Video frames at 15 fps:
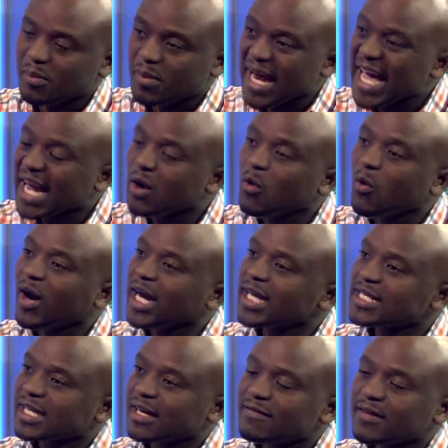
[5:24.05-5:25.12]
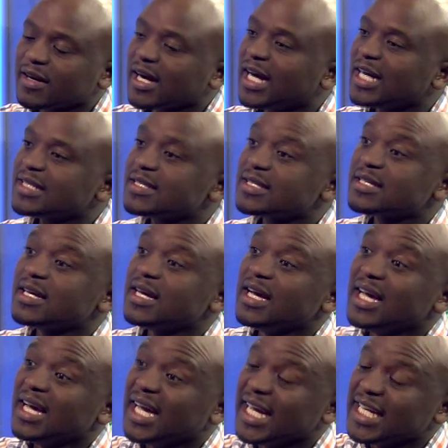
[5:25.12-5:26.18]
black, white, Afrikaans,
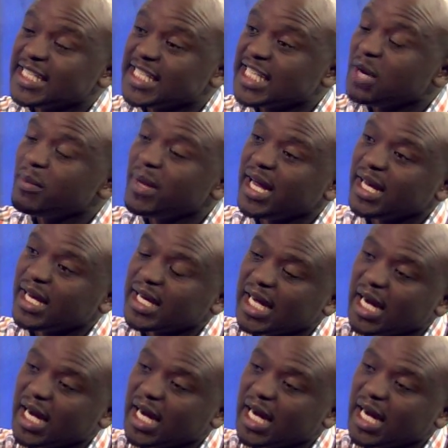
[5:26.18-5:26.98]
German,